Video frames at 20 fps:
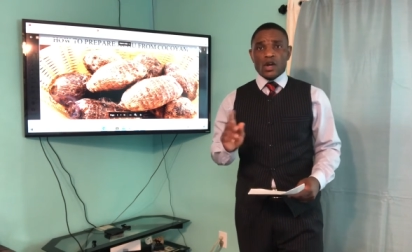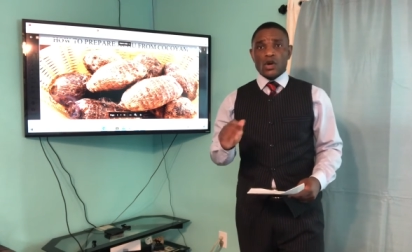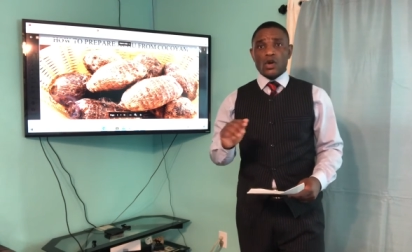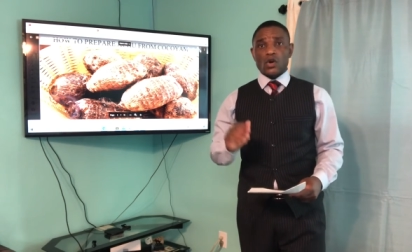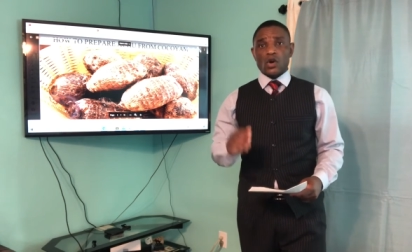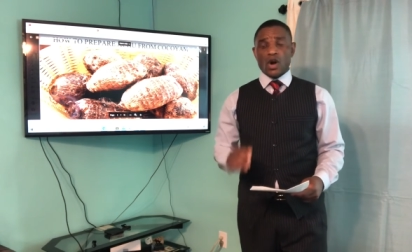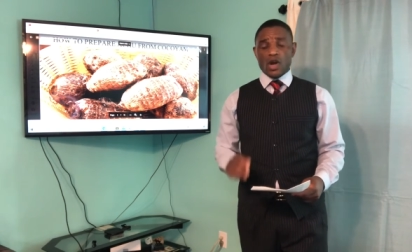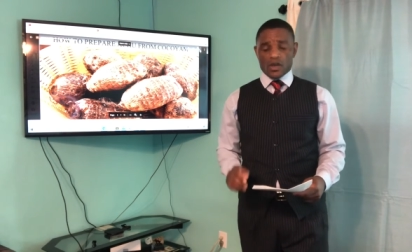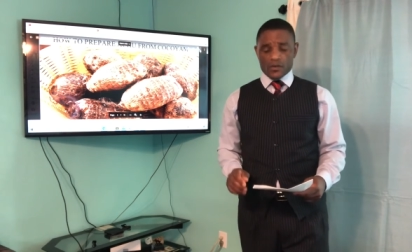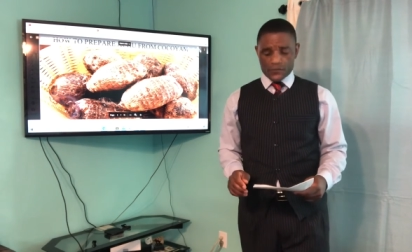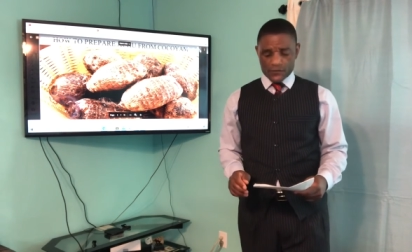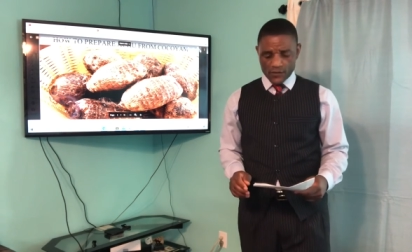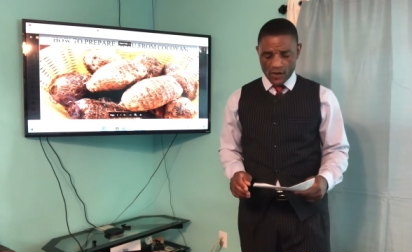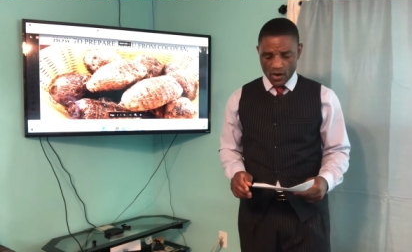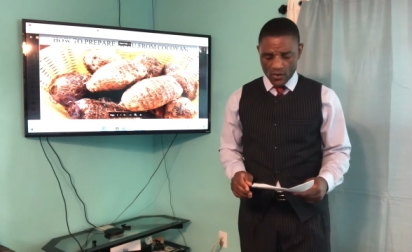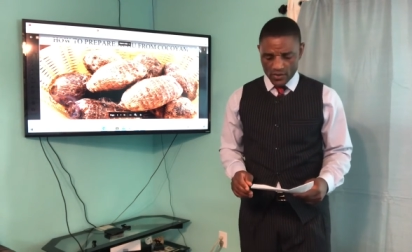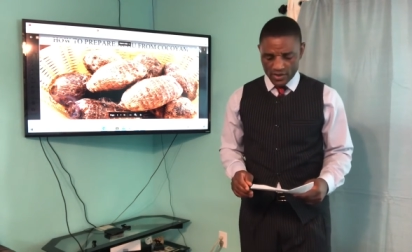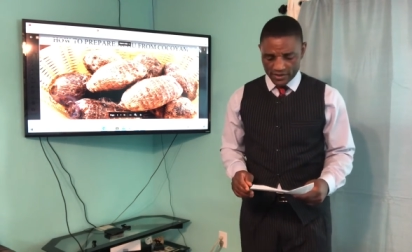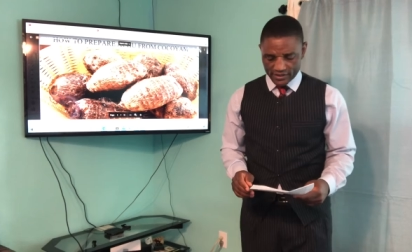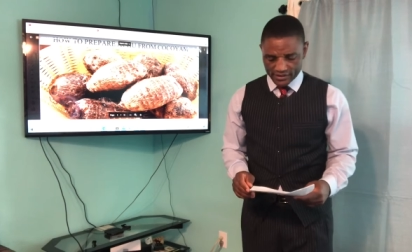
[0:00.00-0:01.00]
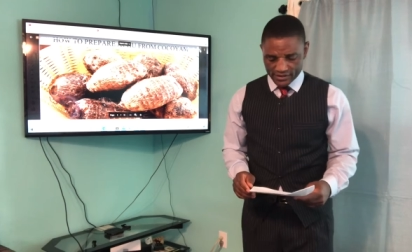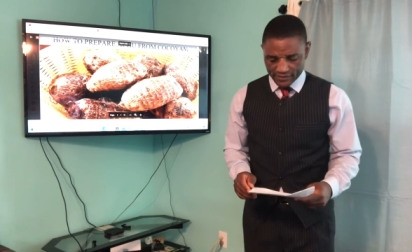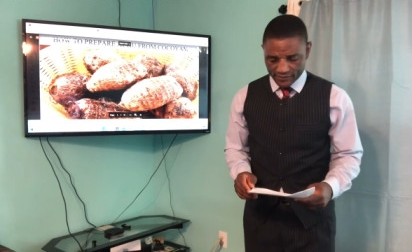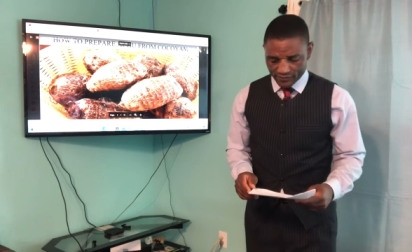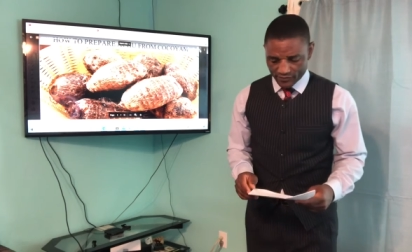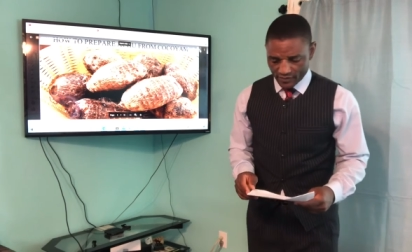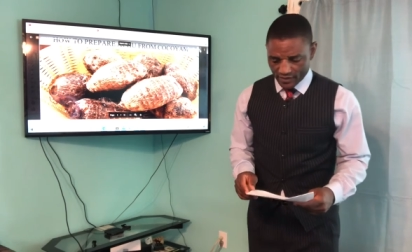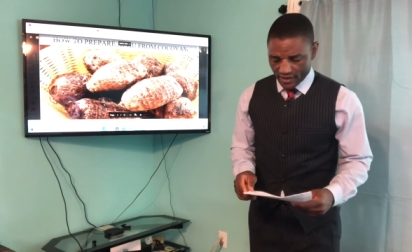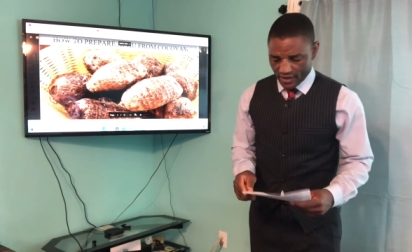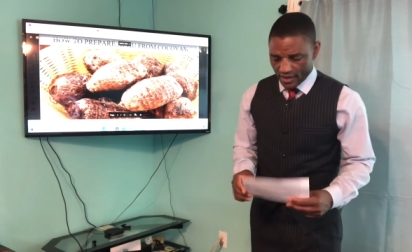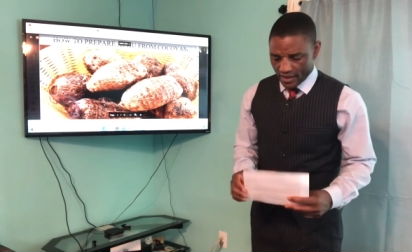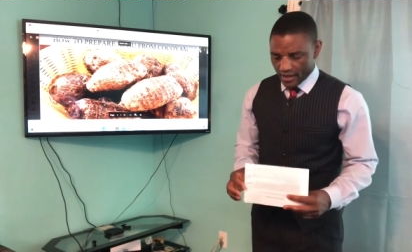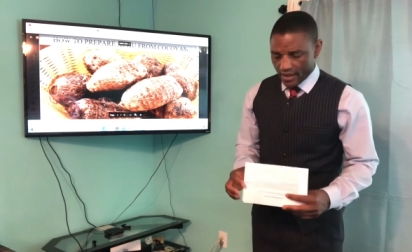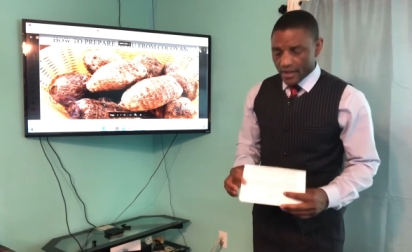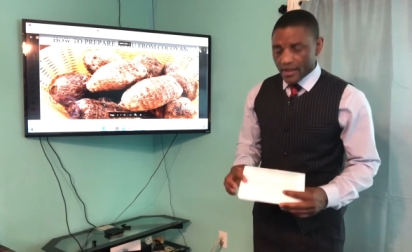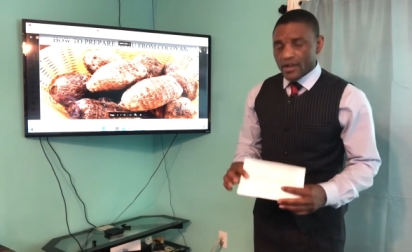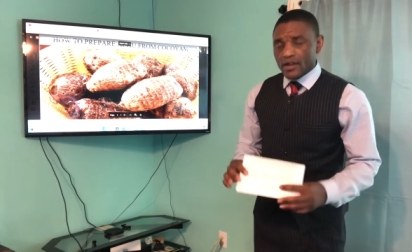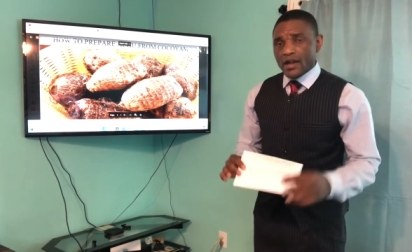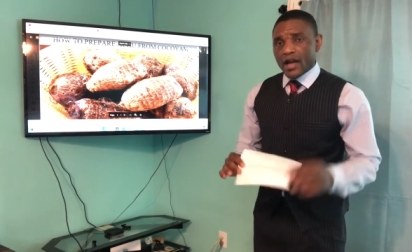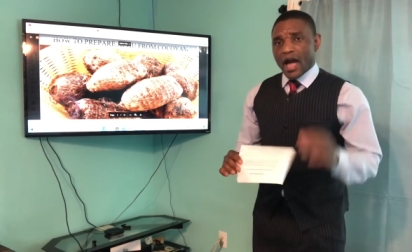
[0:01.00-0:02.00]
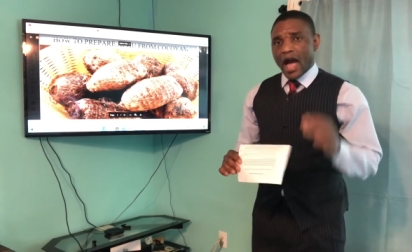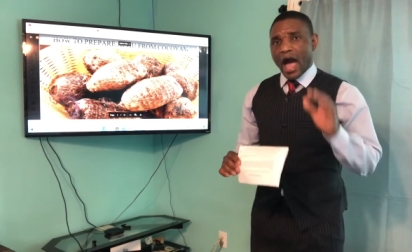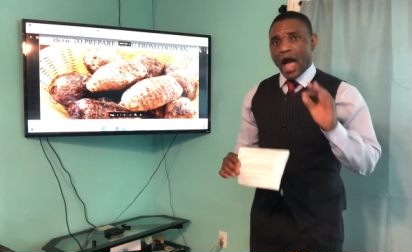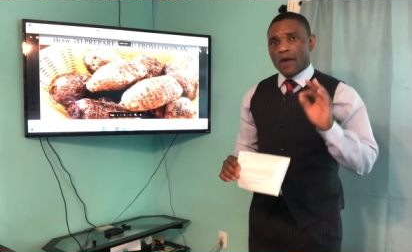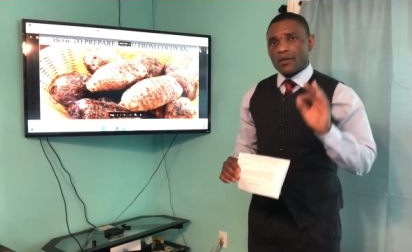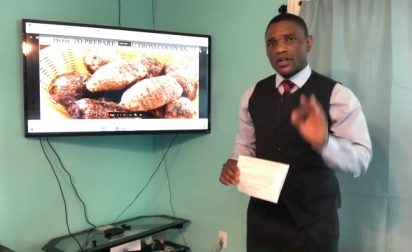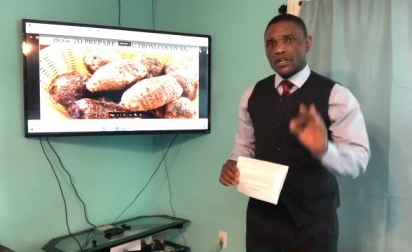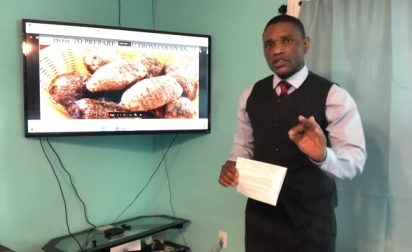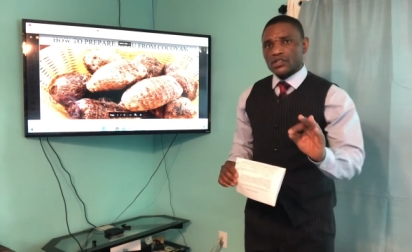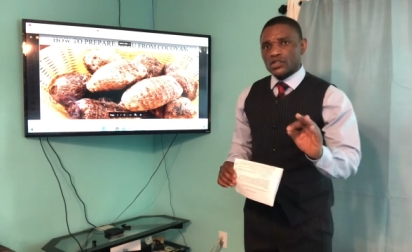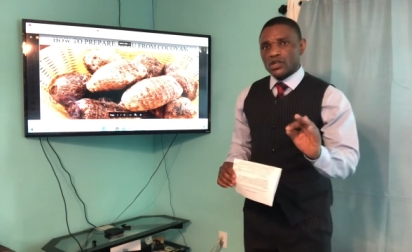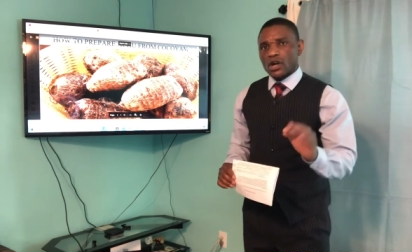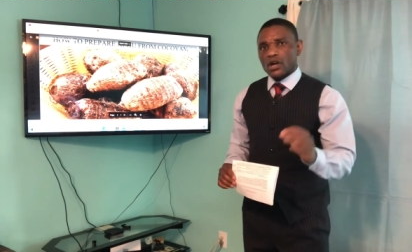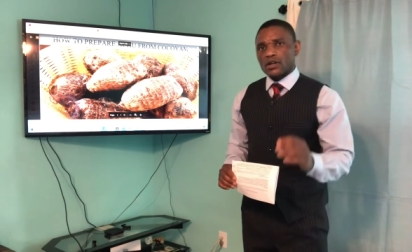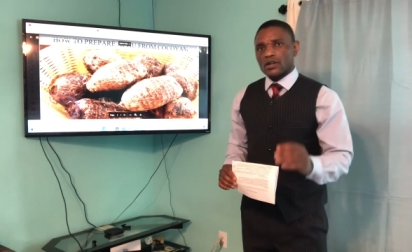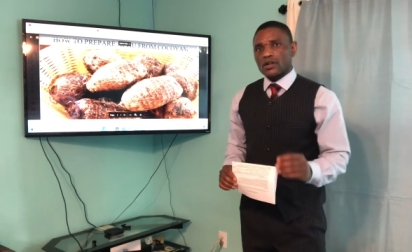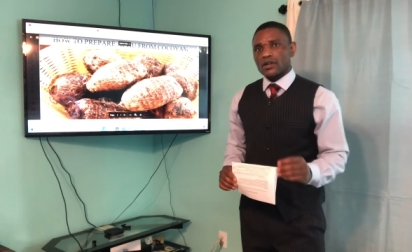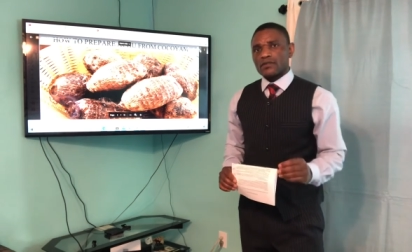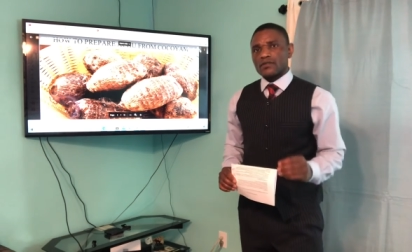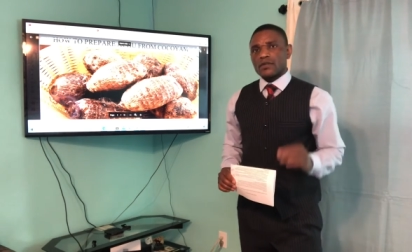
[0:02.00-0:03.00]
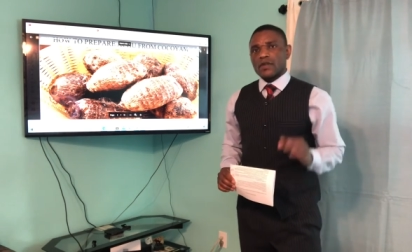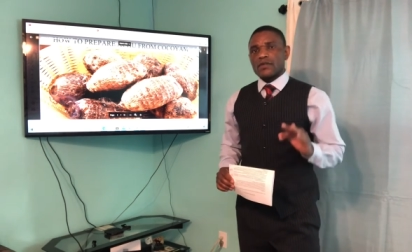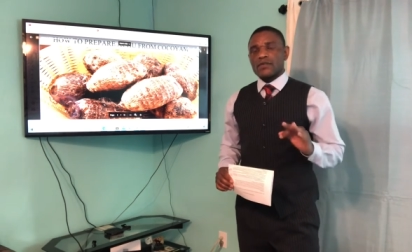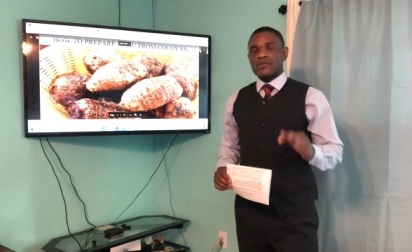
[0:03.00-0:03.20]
Going forward, I want to talk on